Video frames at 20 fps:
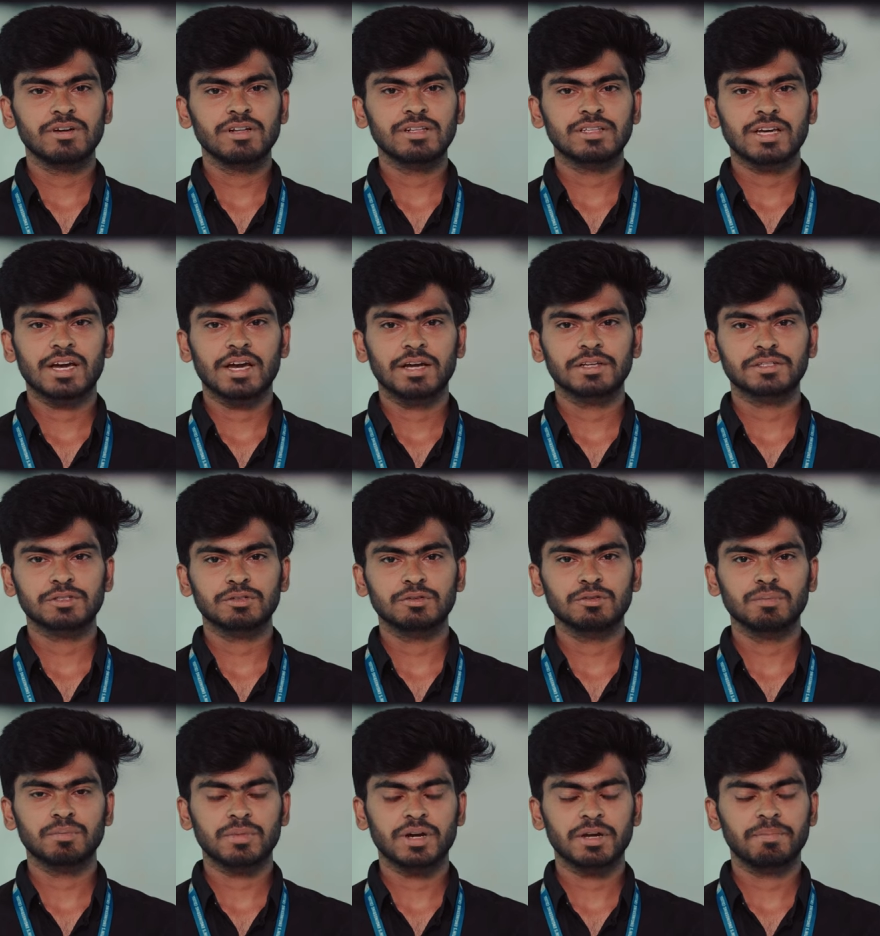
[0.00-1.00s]
all, thanks
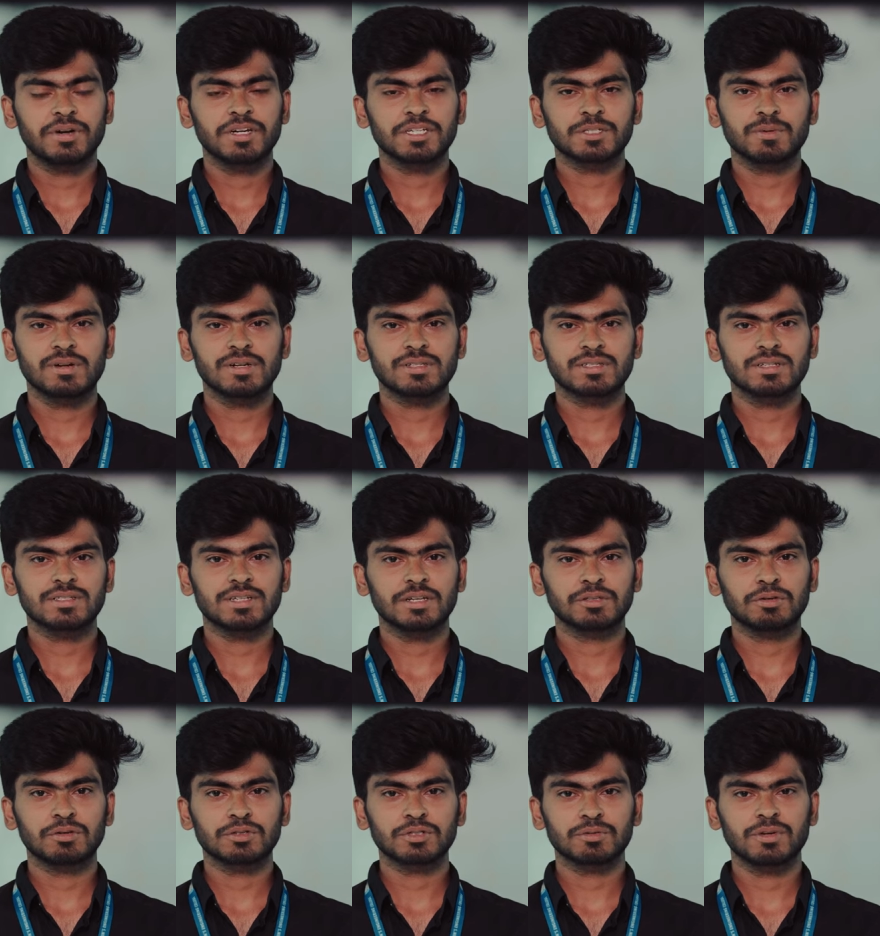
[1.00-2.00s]
to my principal sir,
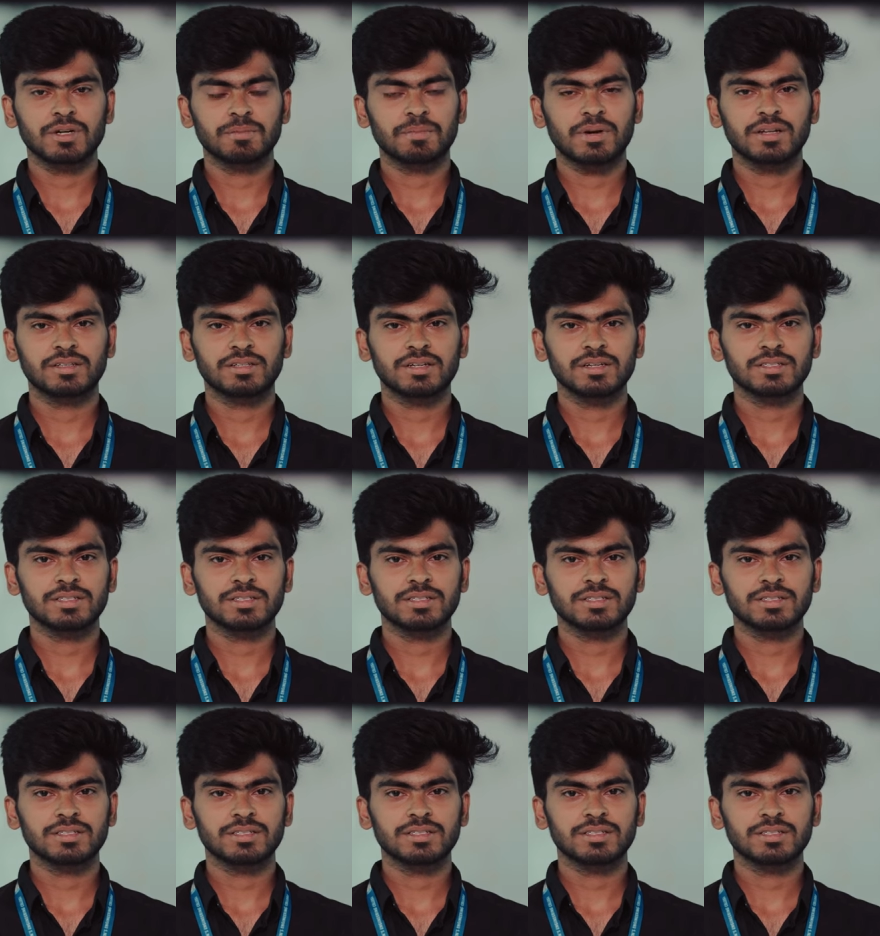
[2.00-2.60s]
Santosh Kumar Patra